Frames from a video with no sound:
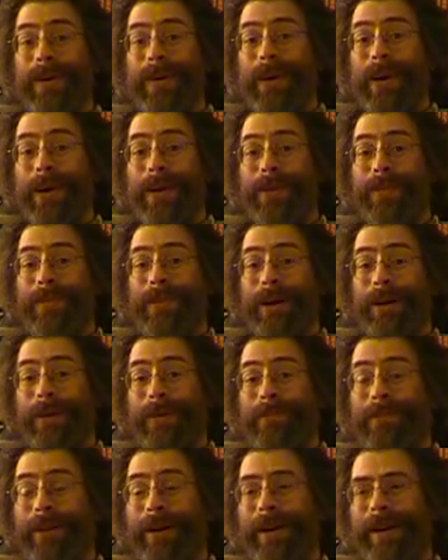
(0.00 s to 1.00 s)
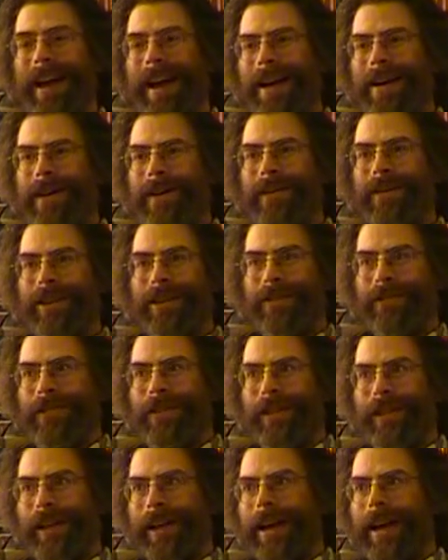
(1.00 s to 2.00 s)
as much but i always
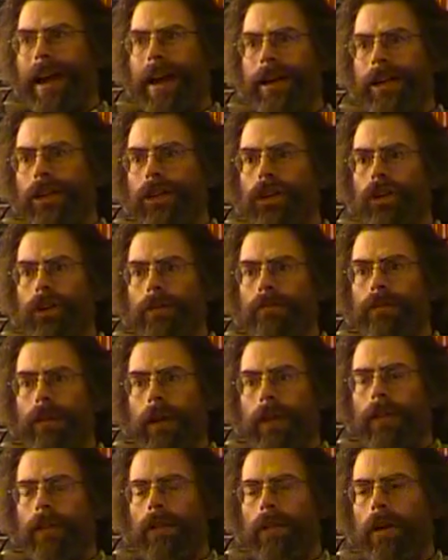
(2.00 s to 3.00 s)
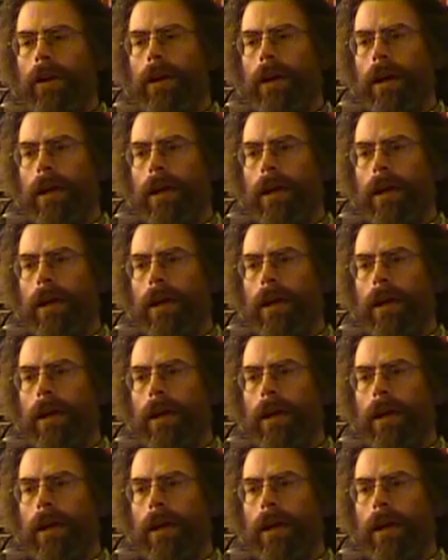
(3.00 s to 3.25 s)
feel like i should play the long